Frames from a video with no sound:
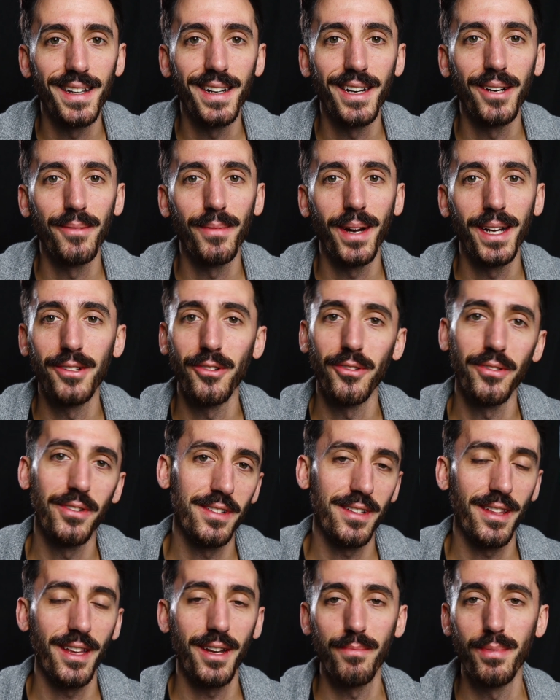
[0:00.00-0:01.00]
I know
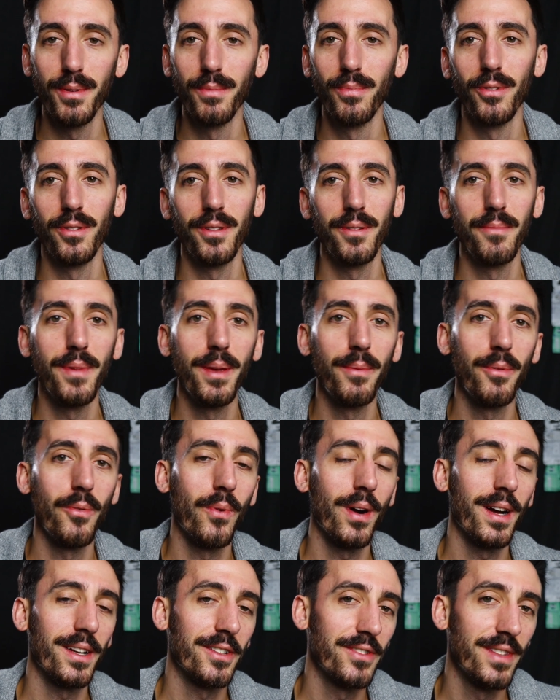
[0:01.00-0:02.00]
there's a lot of people that maybe
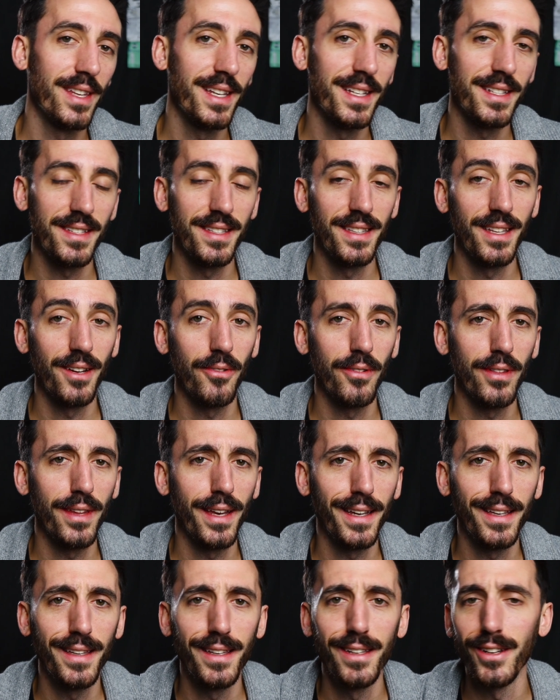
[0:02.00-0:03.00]
watch this and they were
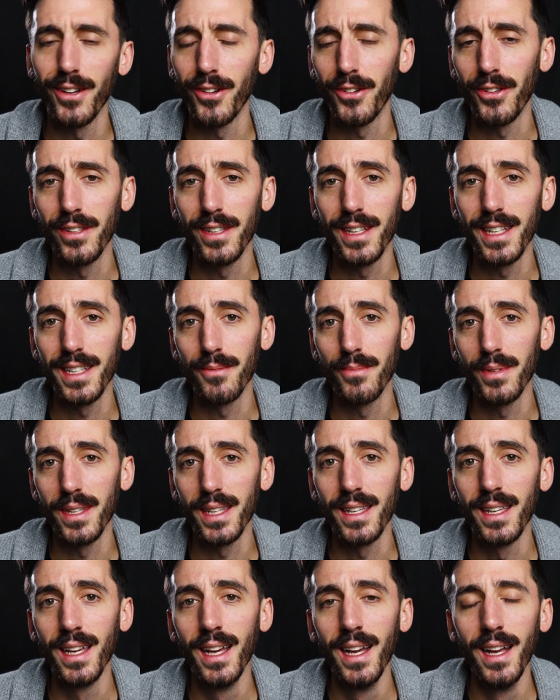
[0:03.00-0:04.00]
like, you need to
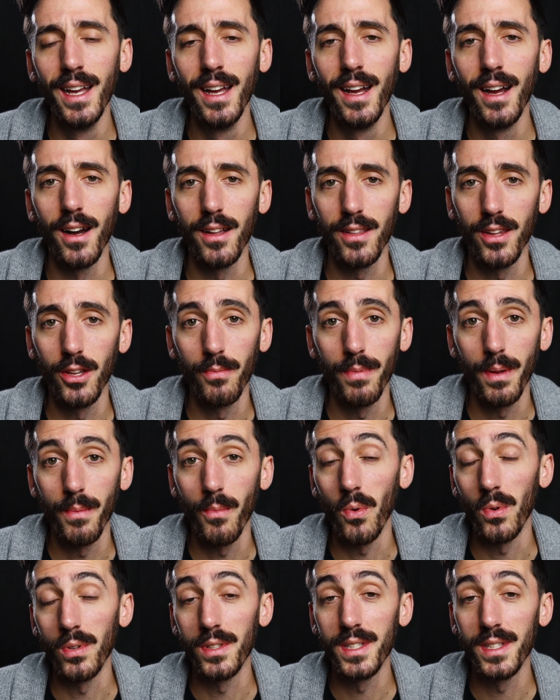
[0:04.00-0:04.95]
be a little bit more